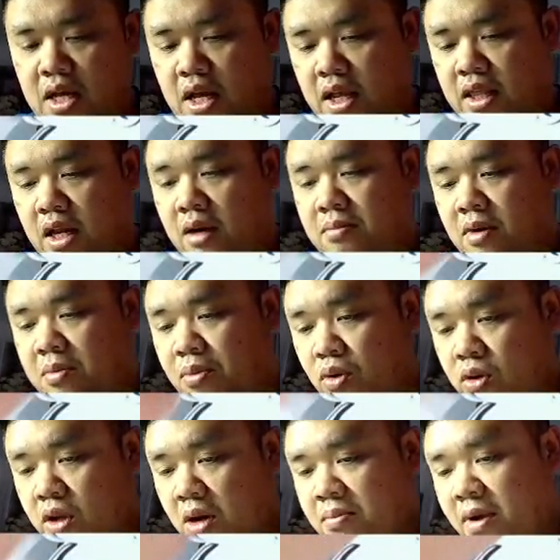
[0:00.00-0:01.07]
And then I'm going to
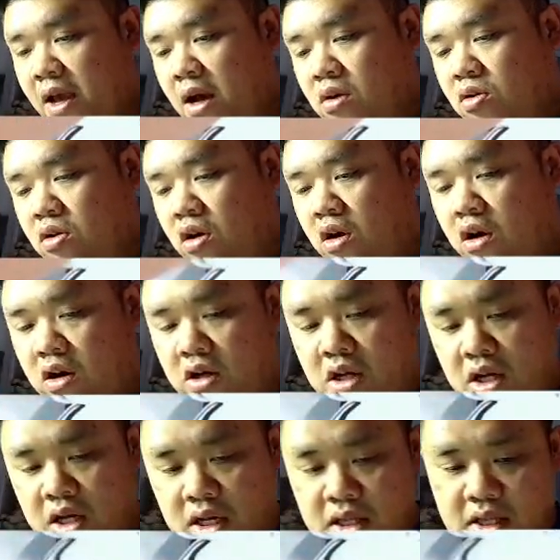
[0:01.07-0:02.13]
pull out my alcohol.
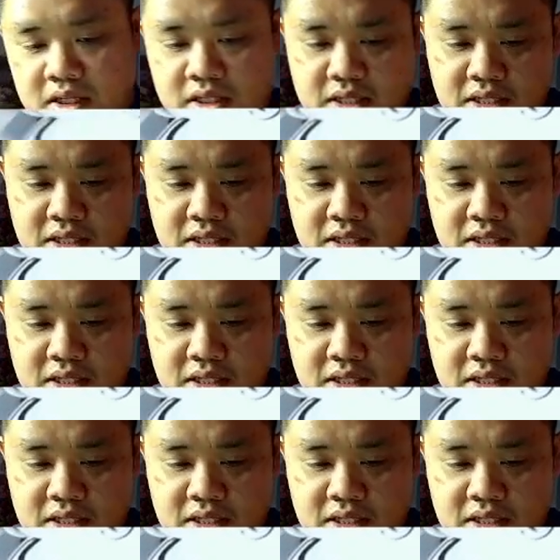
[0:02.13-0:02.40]
This